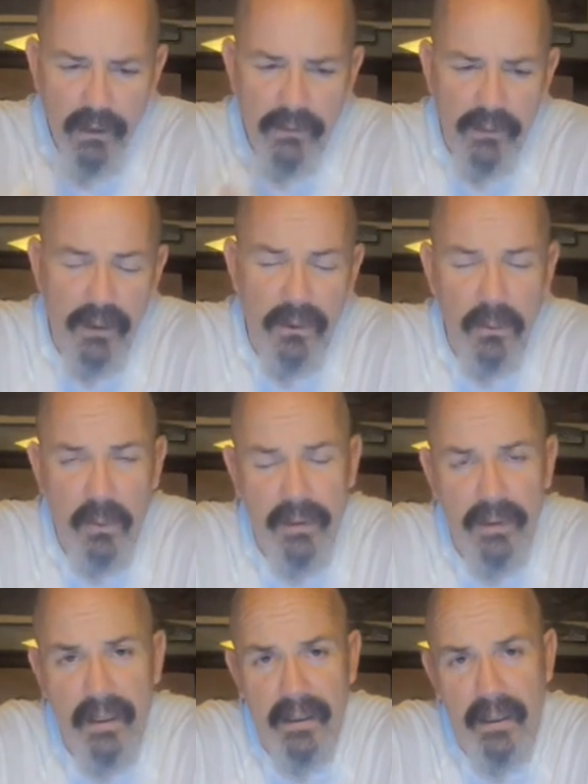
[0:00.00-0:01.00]
The other
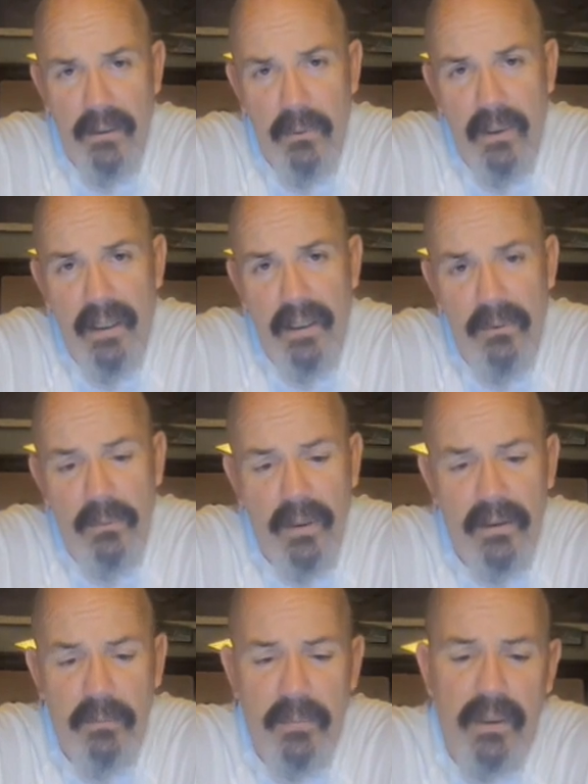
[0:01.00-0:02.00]
one that I would highly
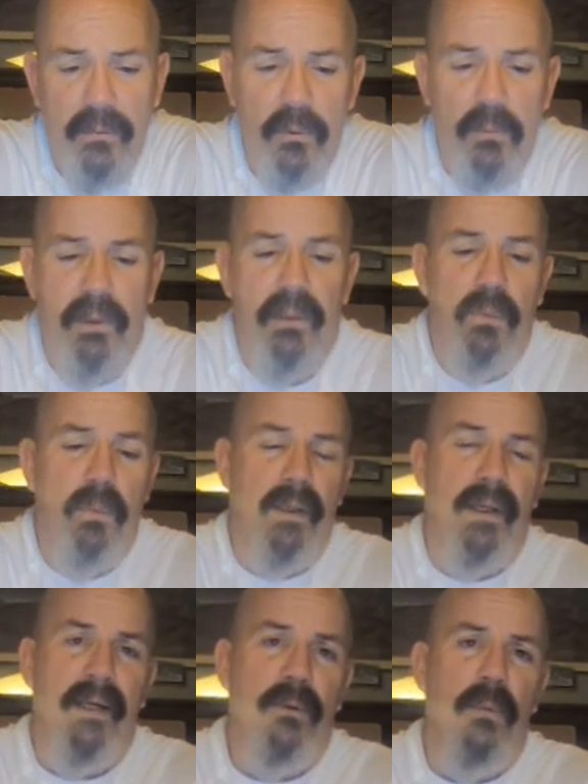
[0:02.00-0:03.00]
recommend would be the
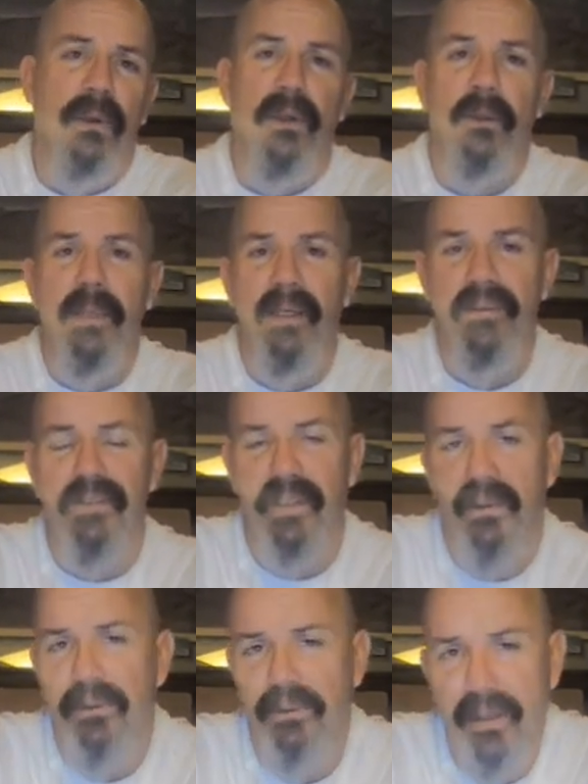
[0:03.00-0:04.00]
One-Eyed Willie by
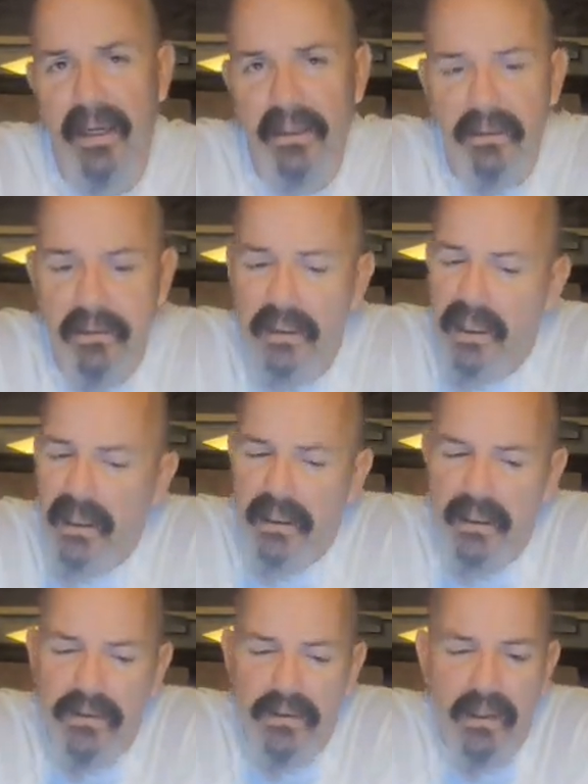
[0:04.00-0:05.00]
Stealth Tackle.
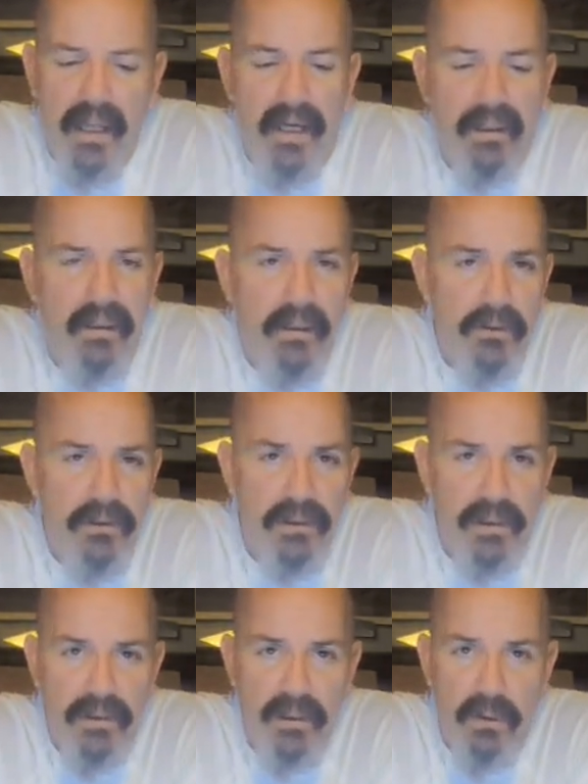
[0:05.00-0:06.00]
It's a 9-inch,
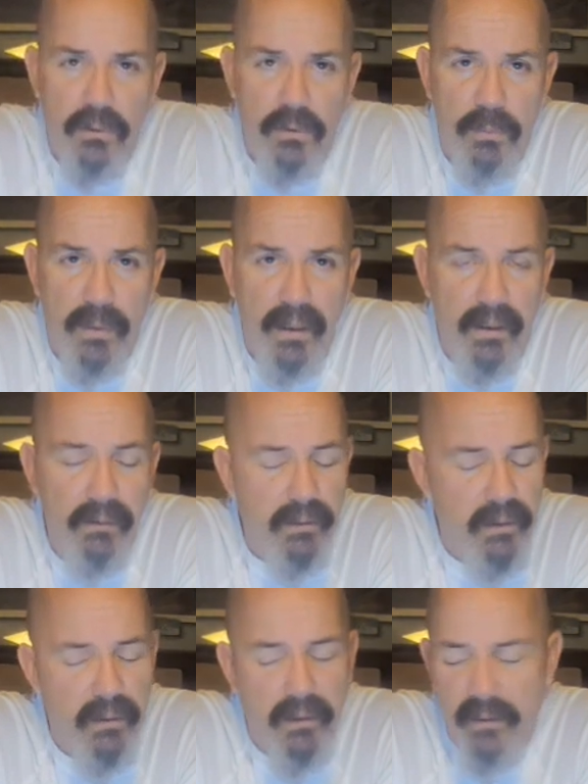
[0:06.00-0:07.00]
6-ounce bait.
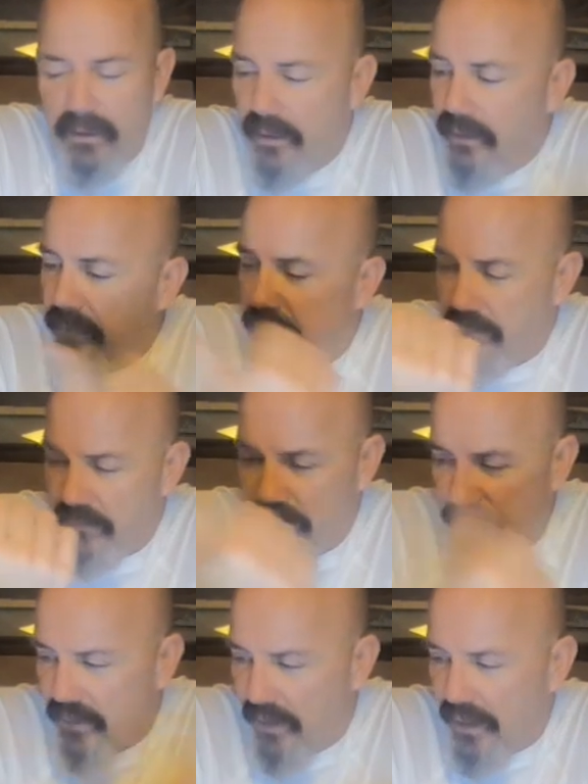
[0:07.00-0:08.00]
A
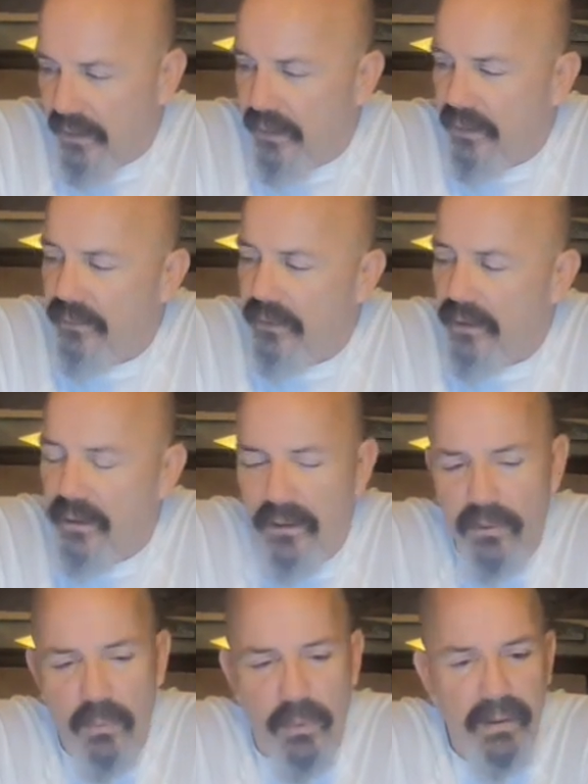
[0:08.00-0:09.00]
lot like the
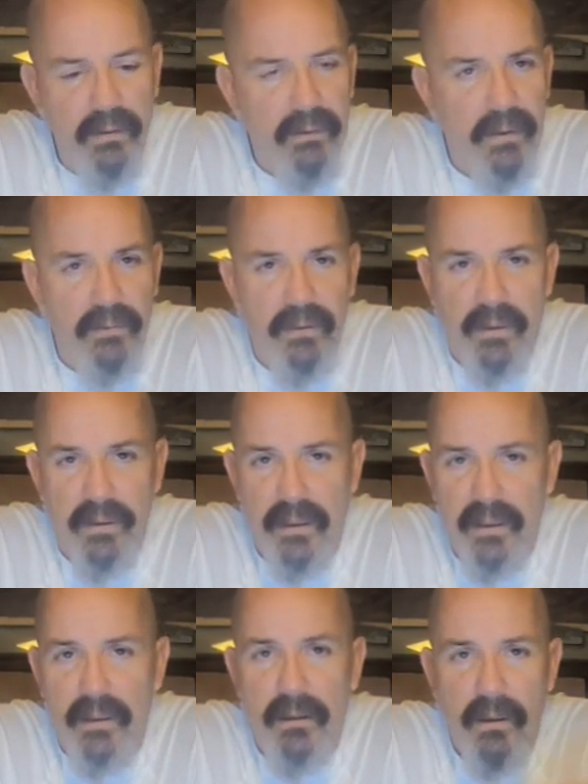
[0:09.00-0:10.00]
Weagle and
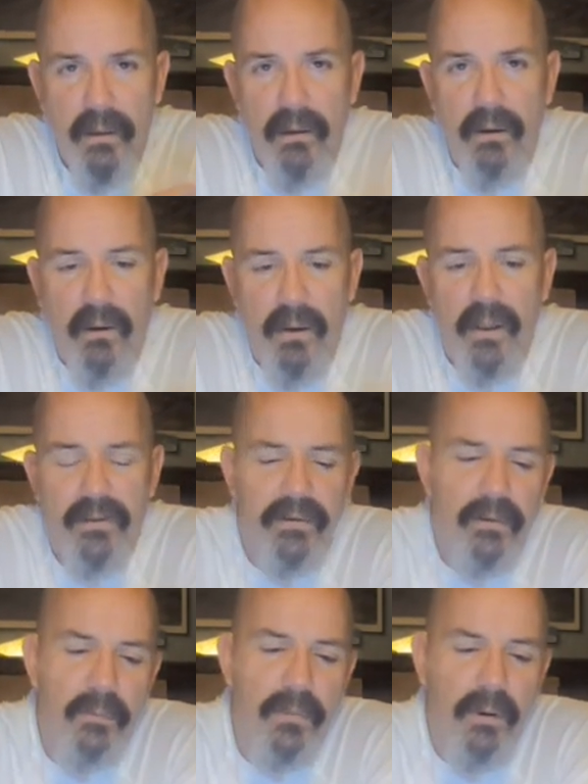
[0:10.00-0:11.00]
everything.
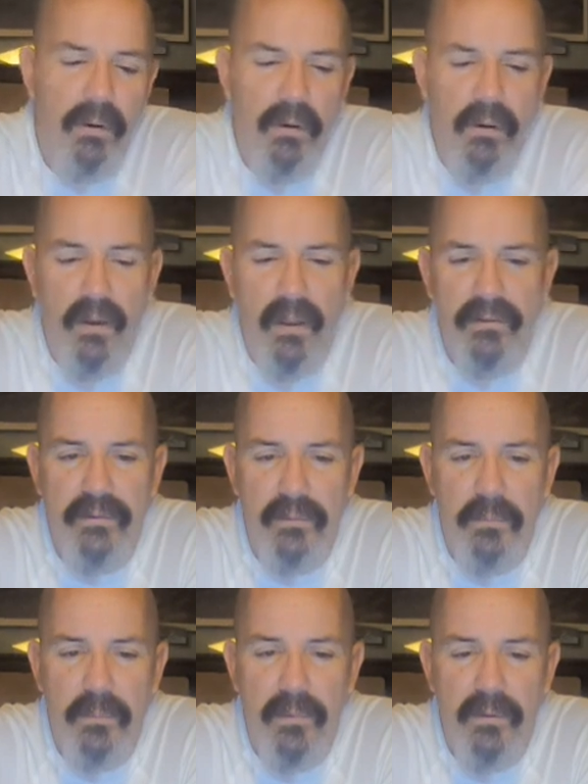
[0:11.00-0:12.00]
Awesome
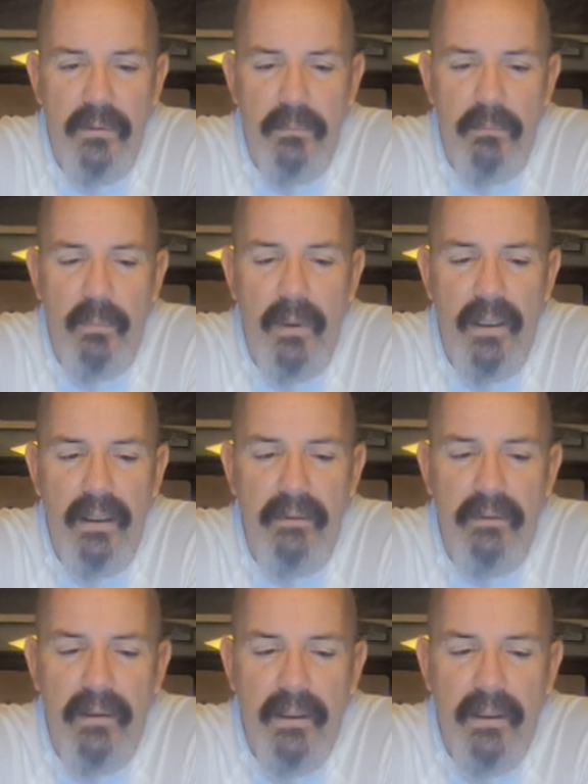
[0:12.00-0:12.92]
bait.